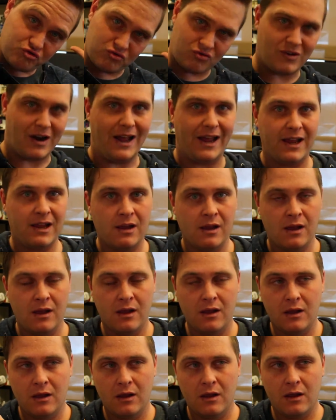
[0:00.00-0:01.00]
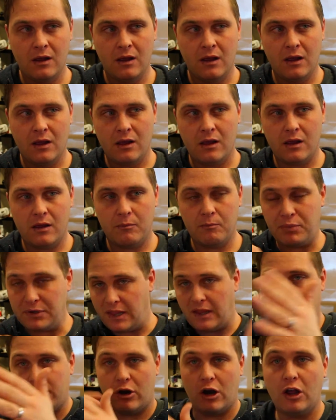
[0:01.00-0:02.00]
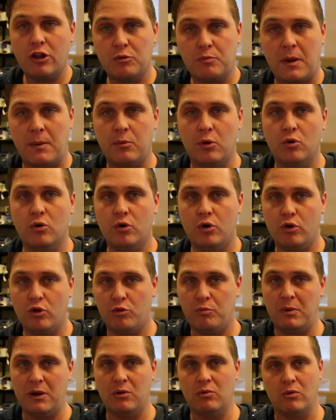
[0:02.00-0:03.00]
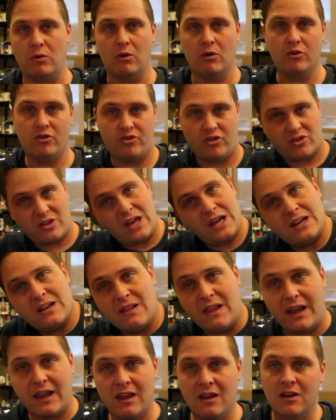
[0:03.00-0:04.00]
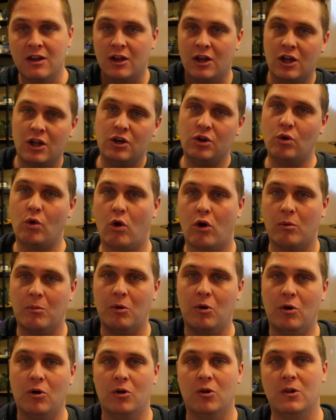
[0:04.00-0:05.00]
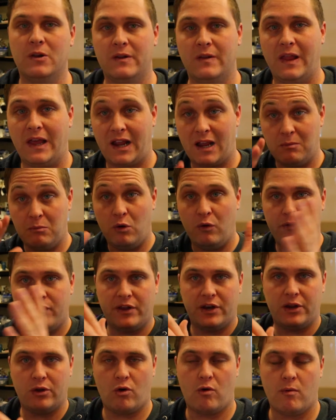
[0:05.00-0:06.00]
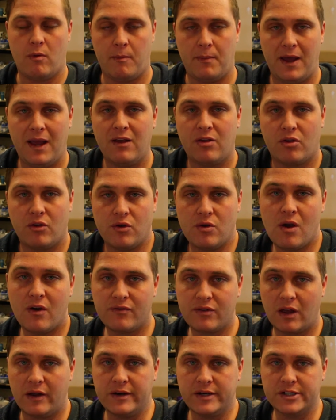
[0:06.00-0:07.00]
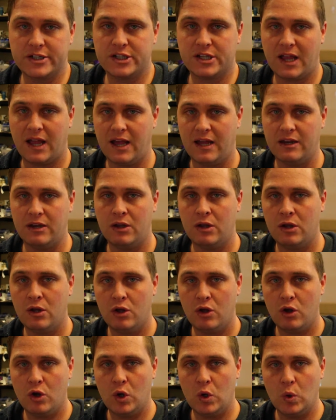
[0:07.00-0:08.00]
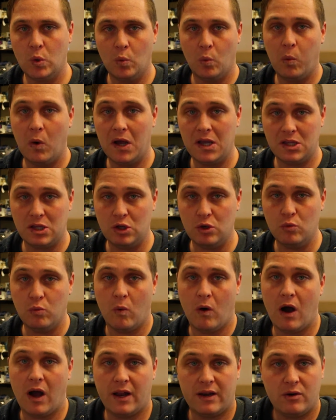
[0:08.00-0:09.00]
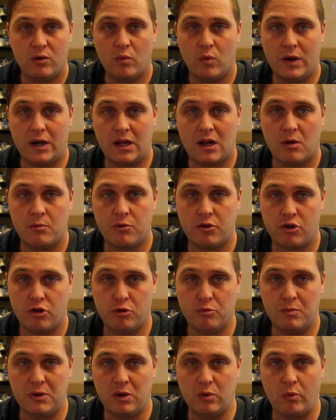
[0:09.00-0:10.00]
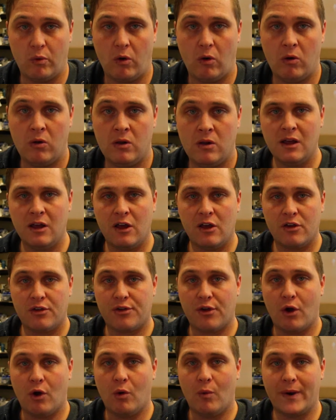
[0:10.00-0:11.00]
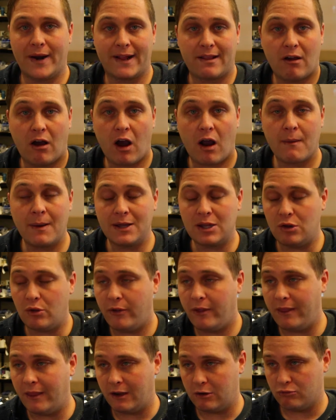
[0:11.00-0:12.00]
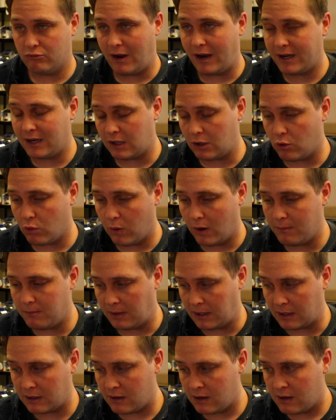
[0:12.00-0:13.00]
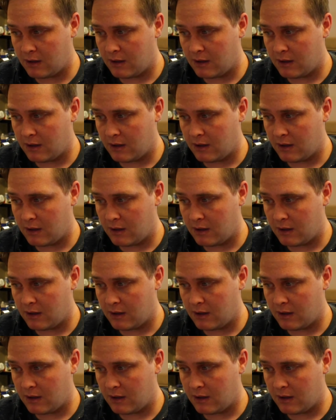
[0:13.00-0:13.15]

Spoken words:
right? But then there are other people whose B-roll is just kind of like normal and like it moves at a normal pace. So you have to understand what you want when it comes to your B-roll. So when I talk about using the right equipment,